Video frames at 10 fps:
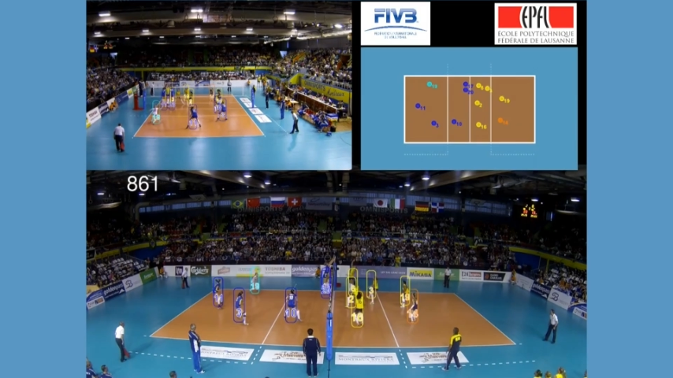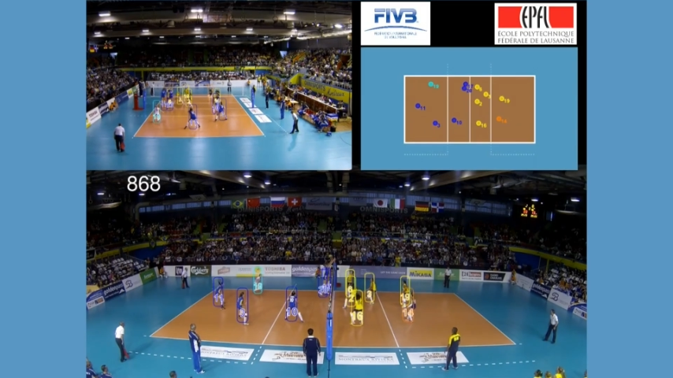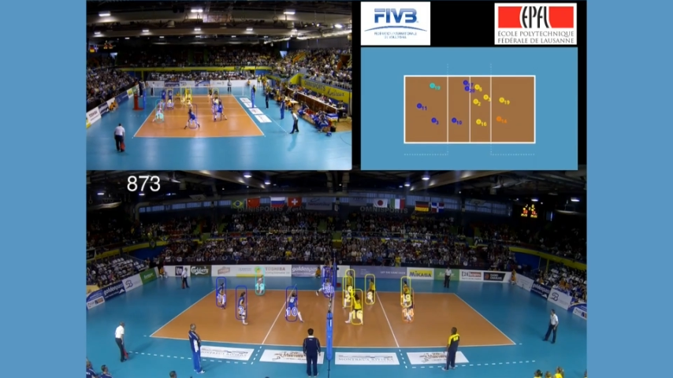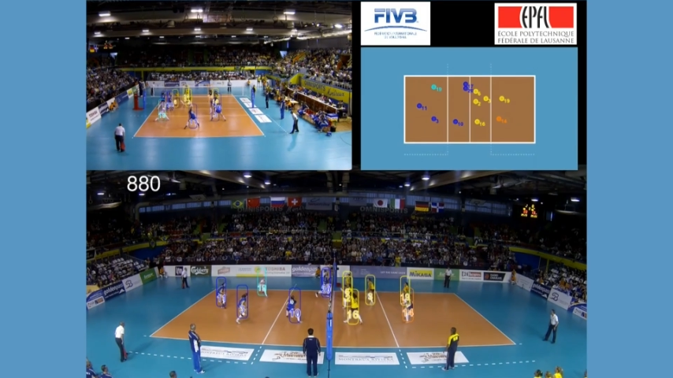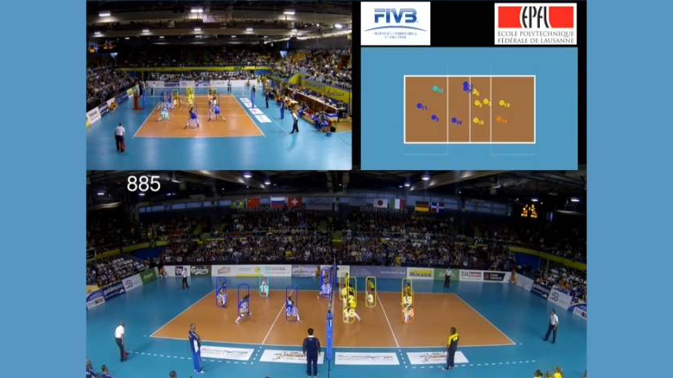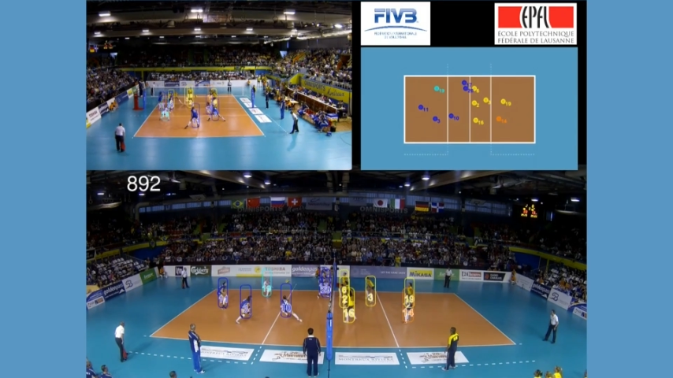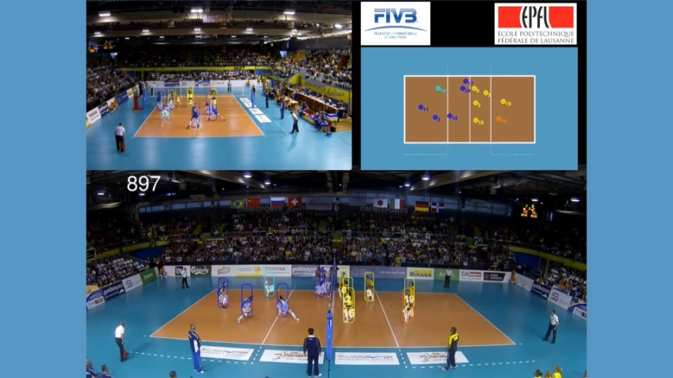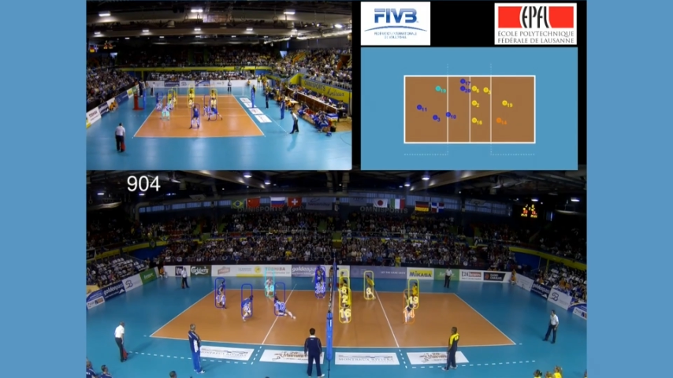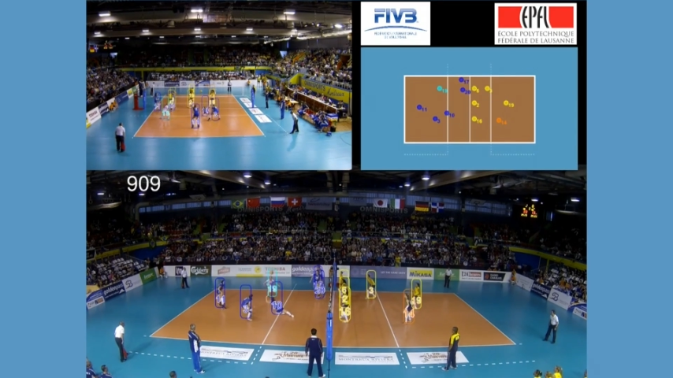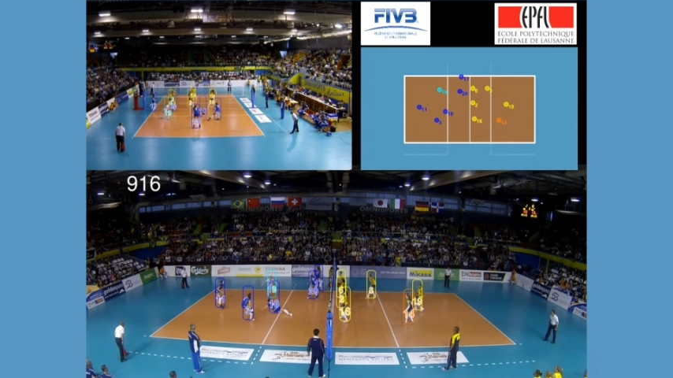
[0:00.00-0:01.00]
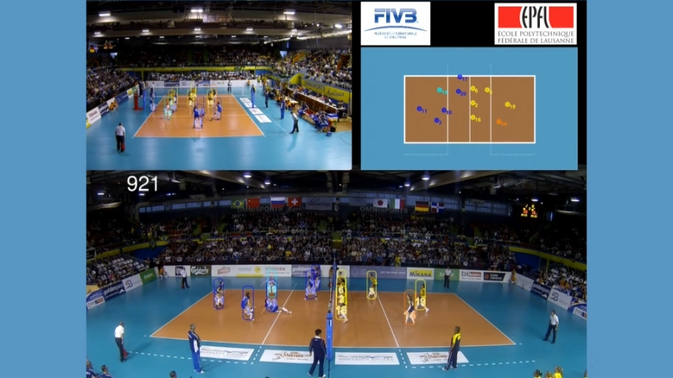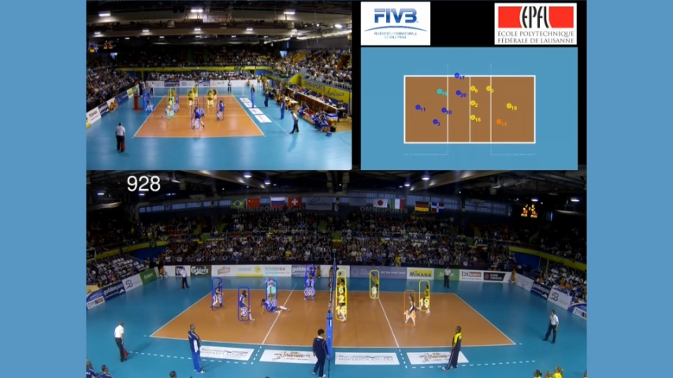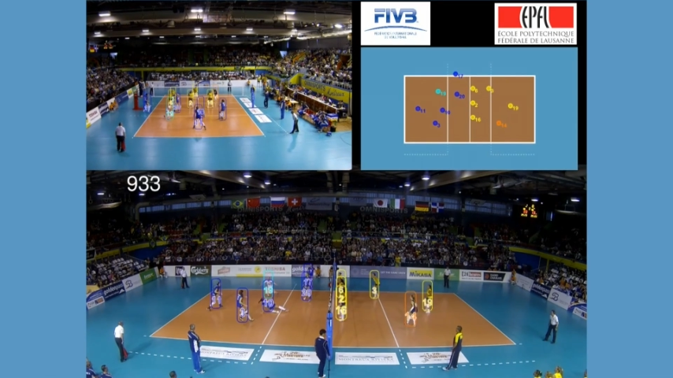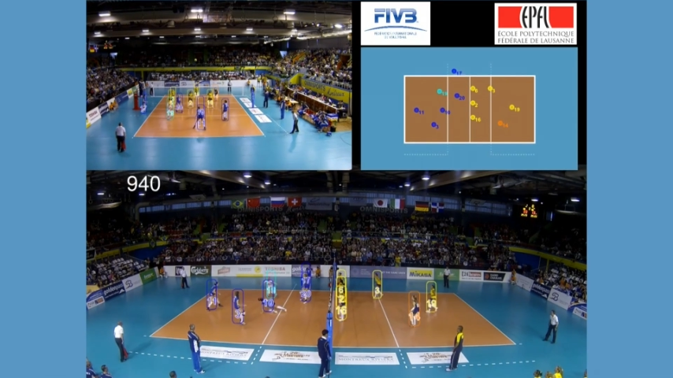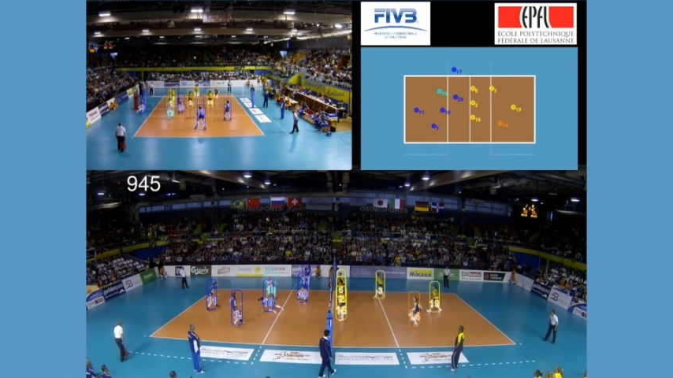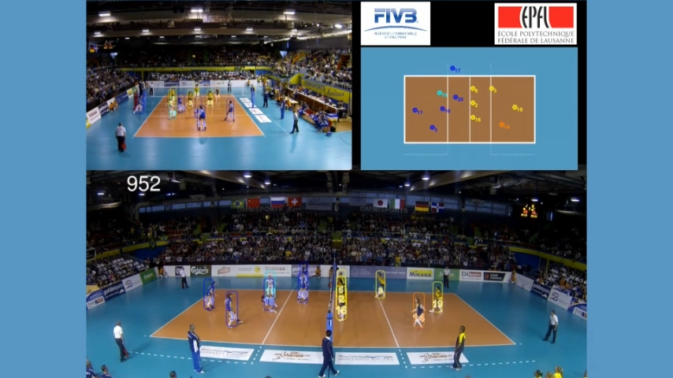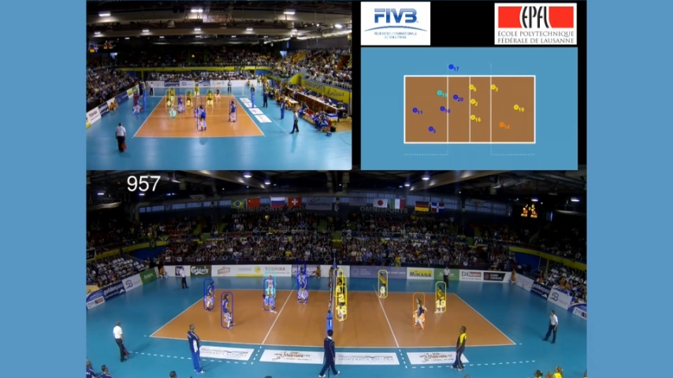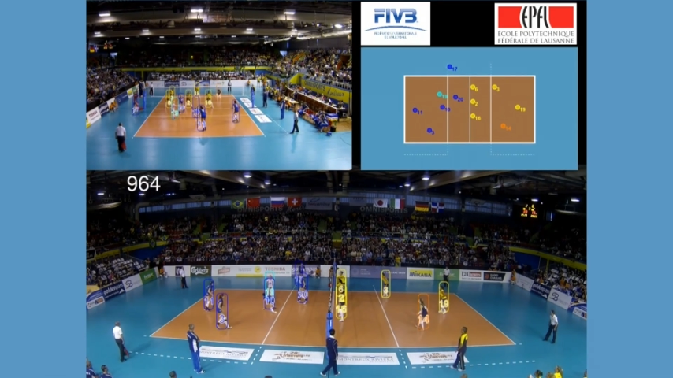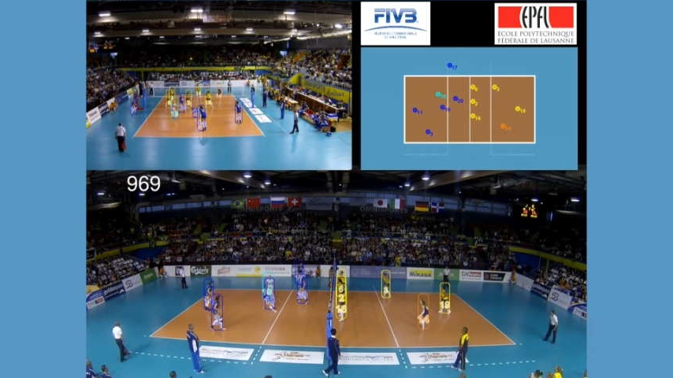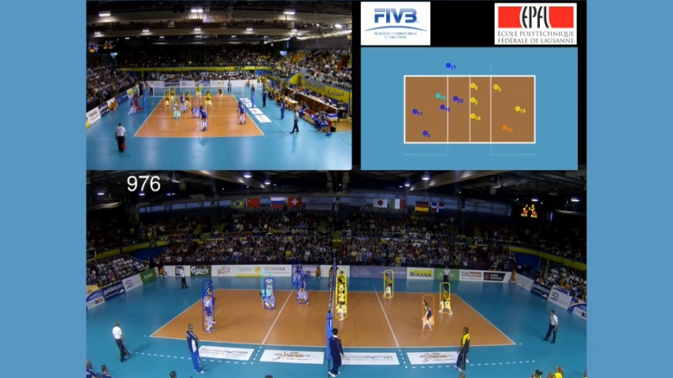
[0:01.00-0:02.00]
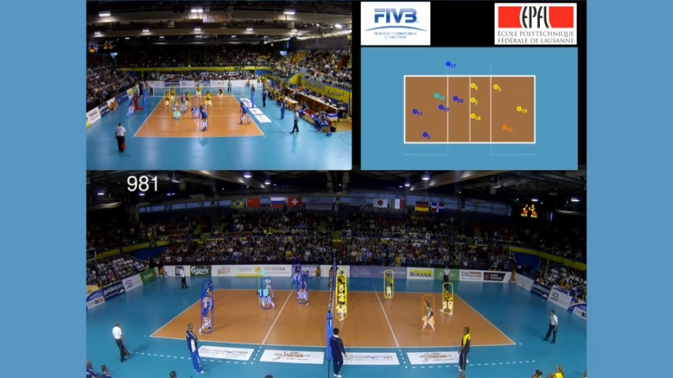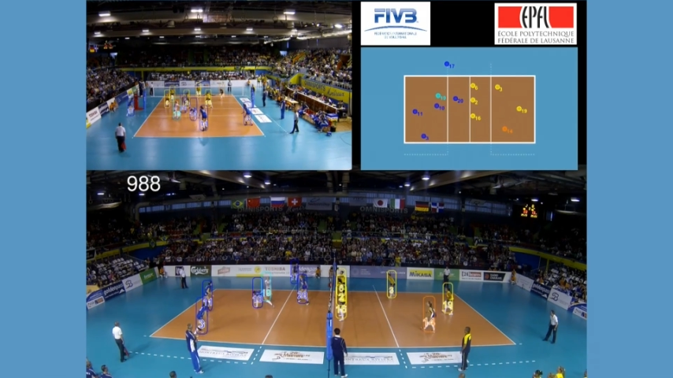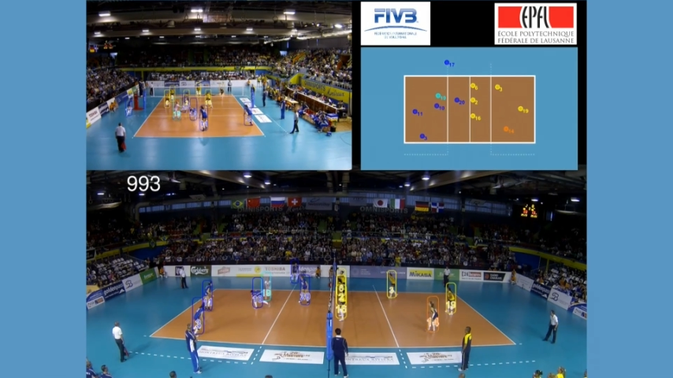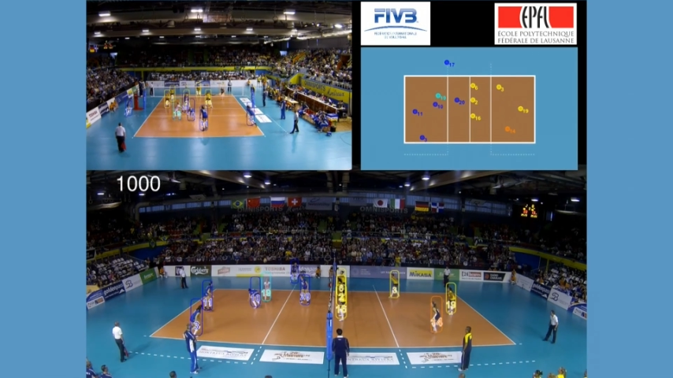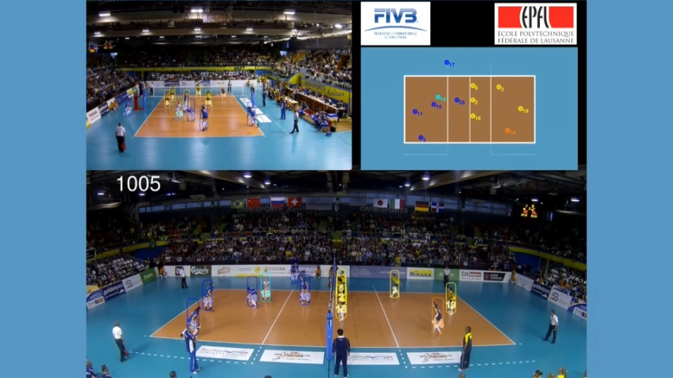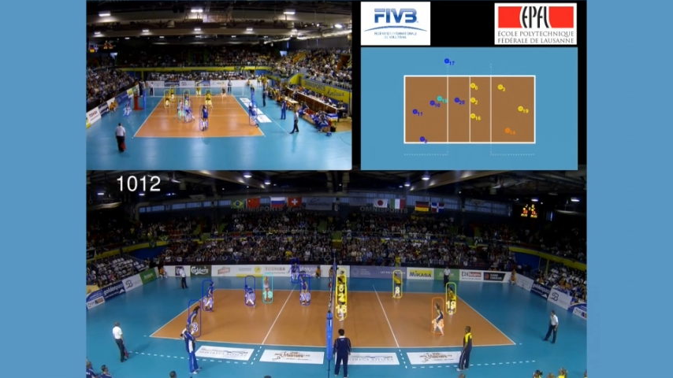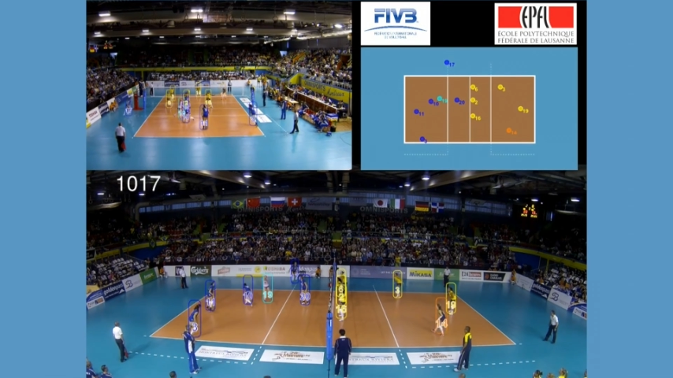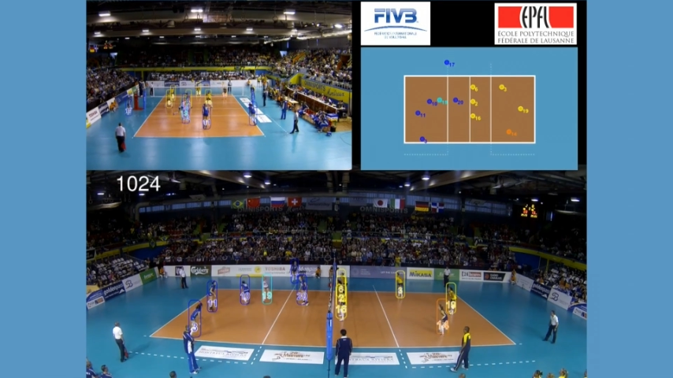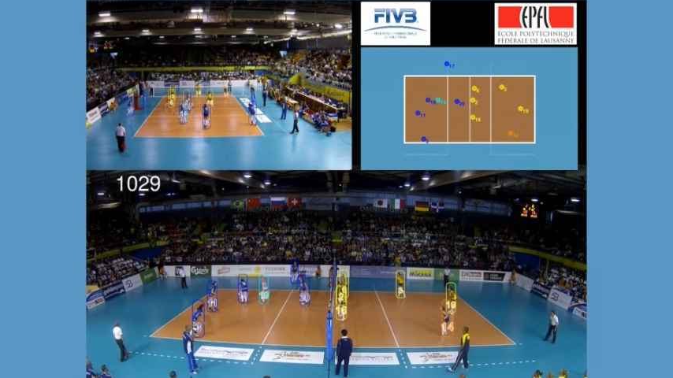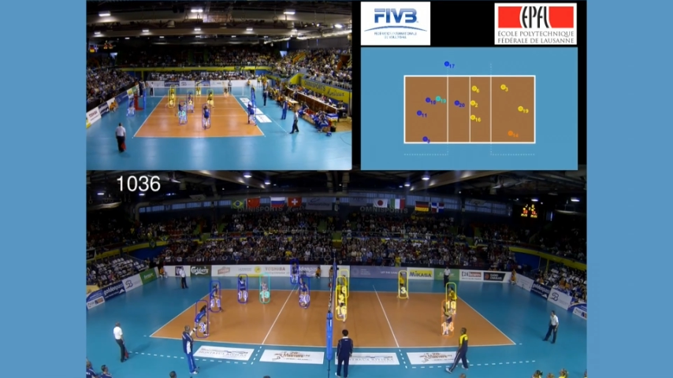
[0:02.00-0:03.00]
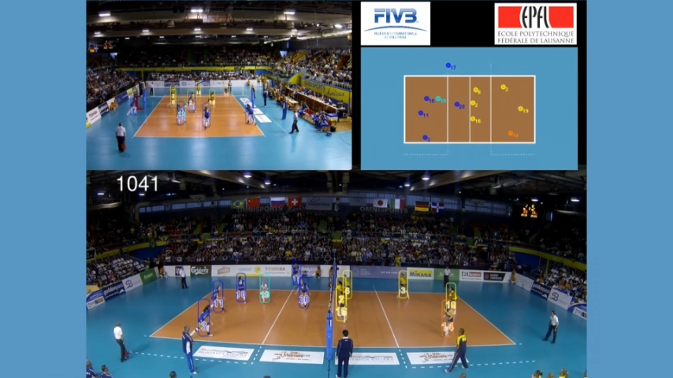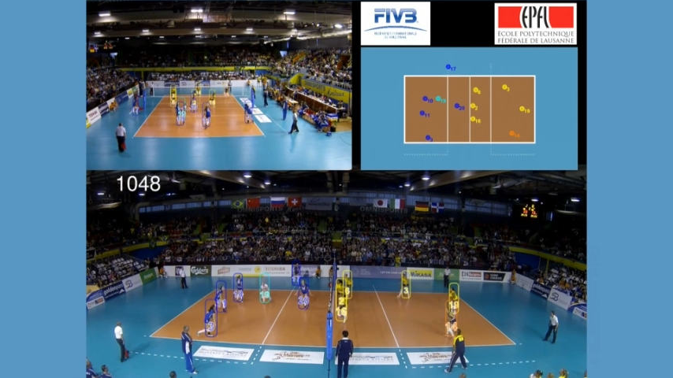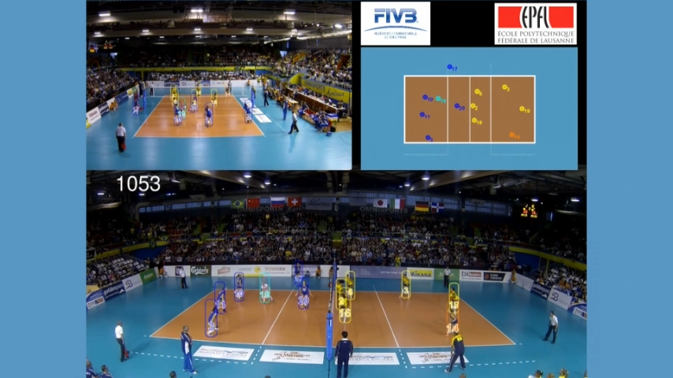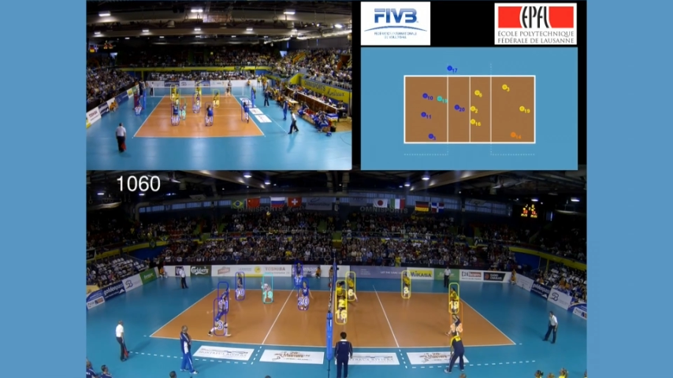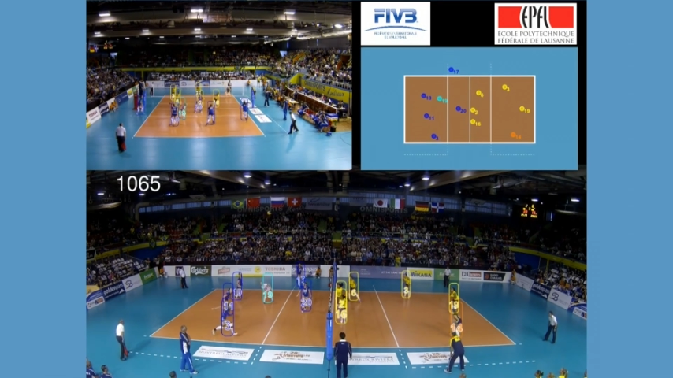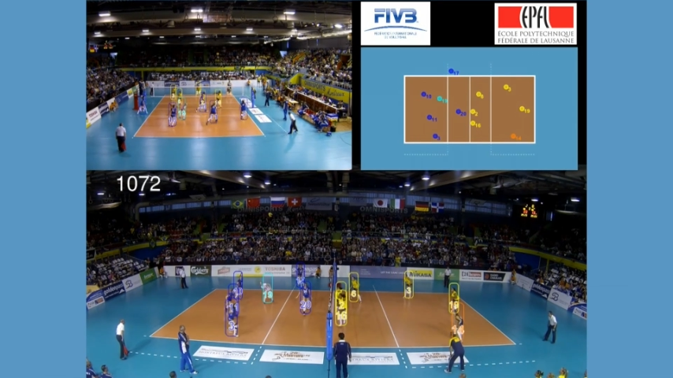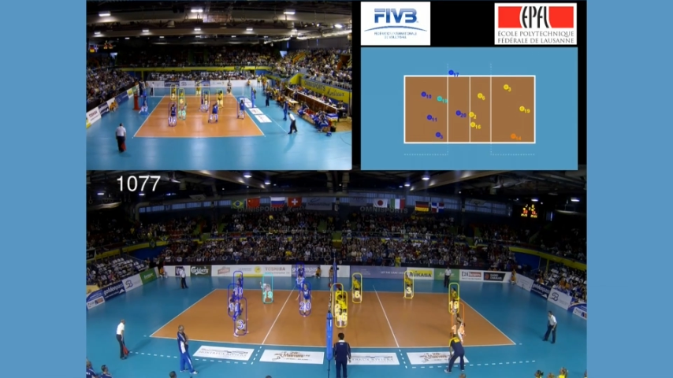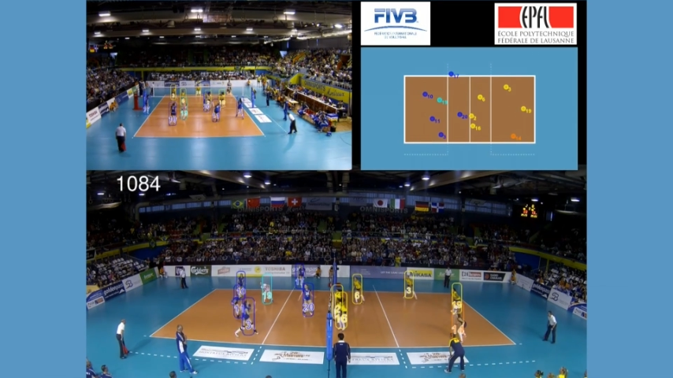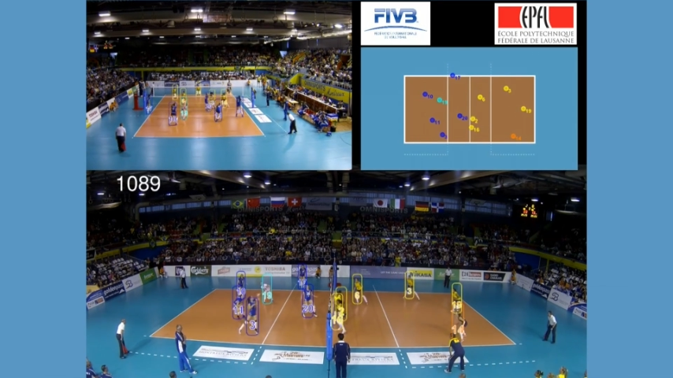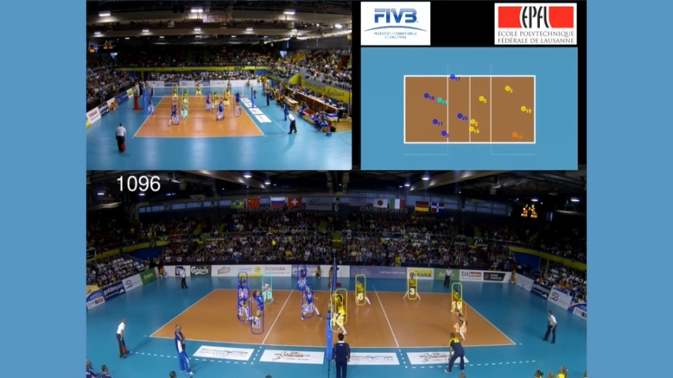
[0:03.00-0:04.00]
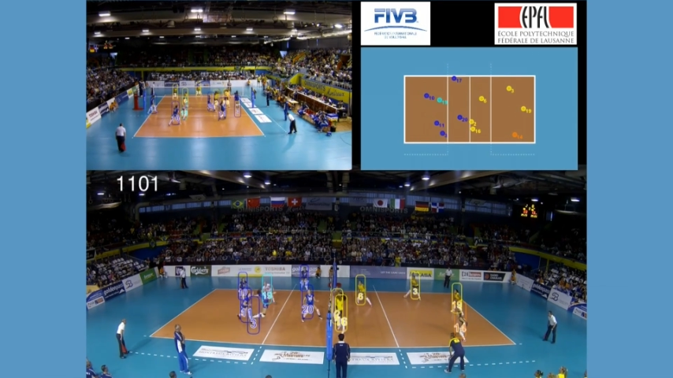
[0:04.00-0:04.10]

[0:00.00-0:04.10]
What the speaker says: [unreadable: no face in view]